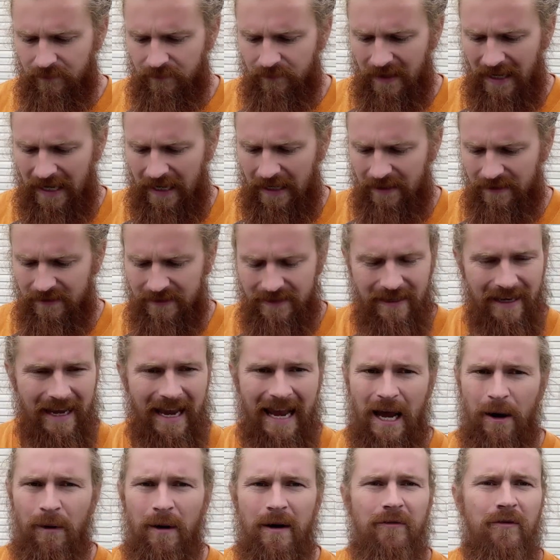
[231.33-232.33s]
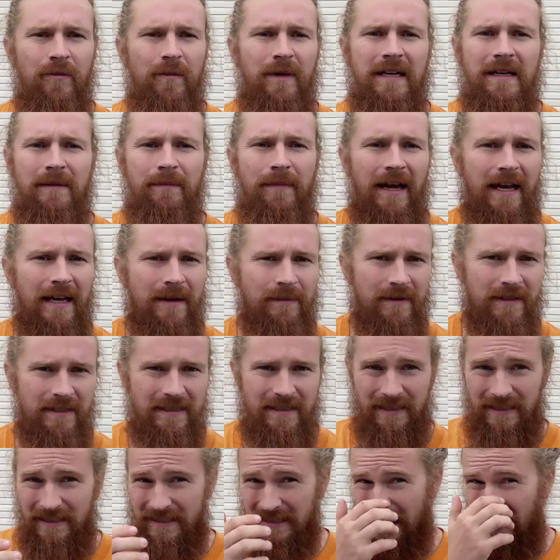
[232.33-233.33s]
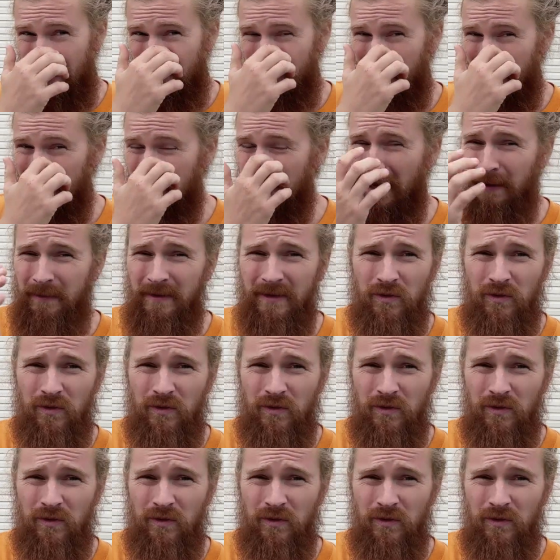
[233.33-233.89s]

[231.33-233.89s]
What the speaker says: and however many babies at the time, maybe